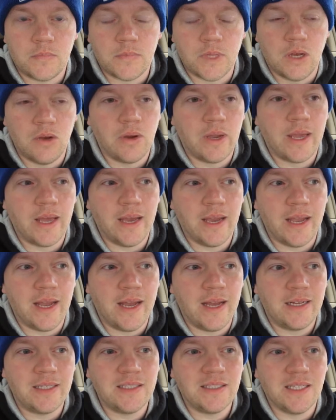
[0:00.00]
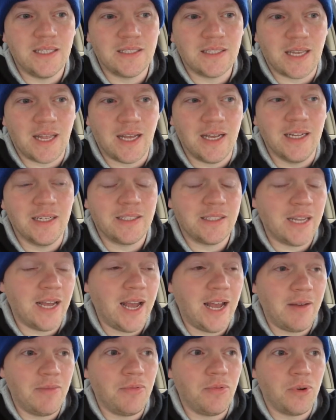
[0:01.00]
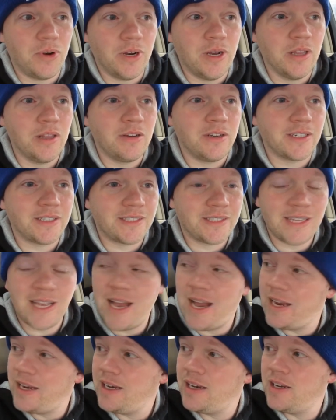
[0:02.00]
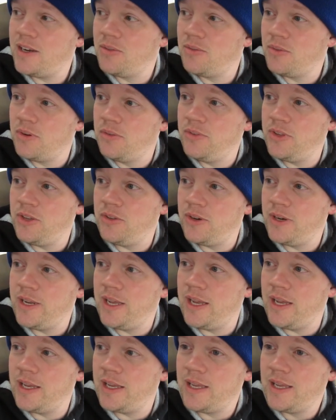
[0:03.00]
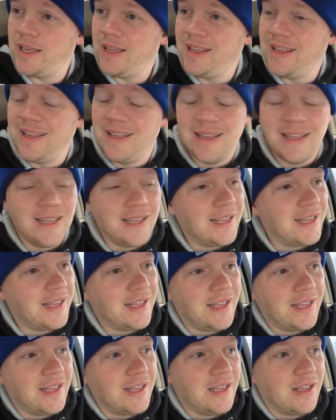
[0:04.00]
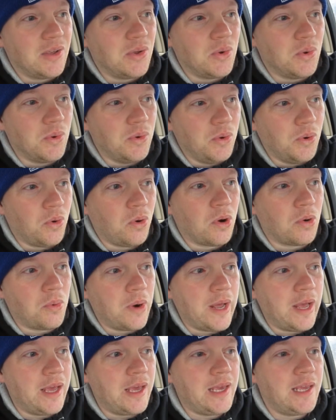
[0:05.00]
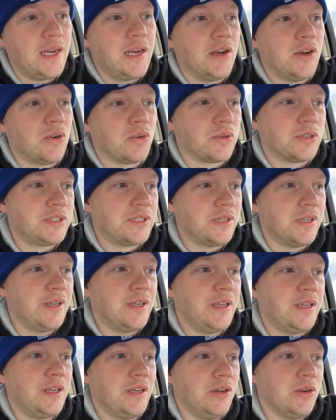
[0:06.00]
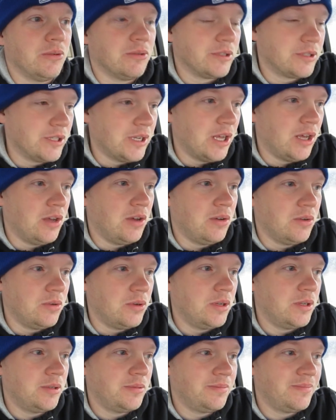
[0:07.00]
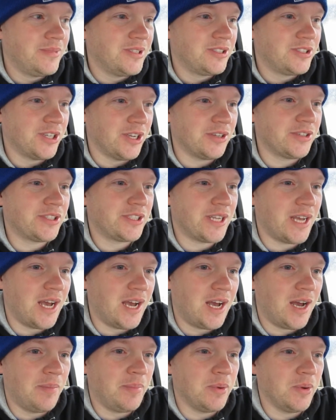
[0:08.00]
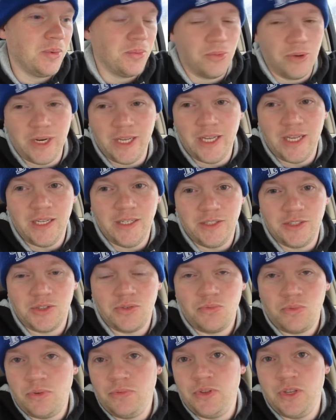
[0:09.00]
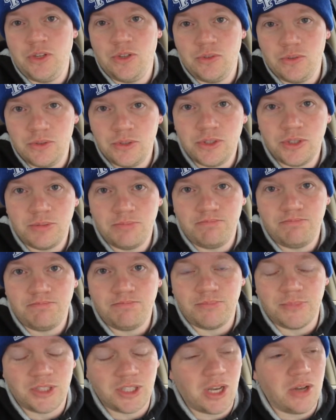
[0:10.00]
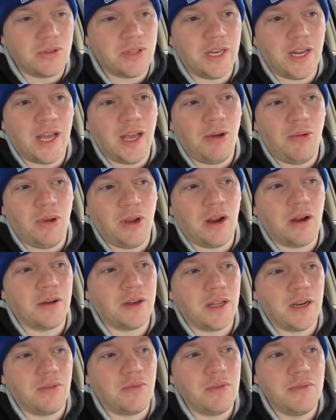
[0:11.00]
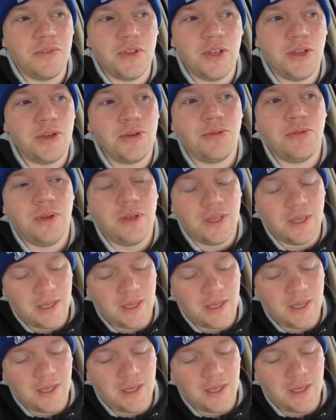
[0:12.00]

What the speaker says: Okay guys, it's time for another exciting review today. Nor rain, nor sleet, nor snow shall stop Reed's reviews. So today we are going to review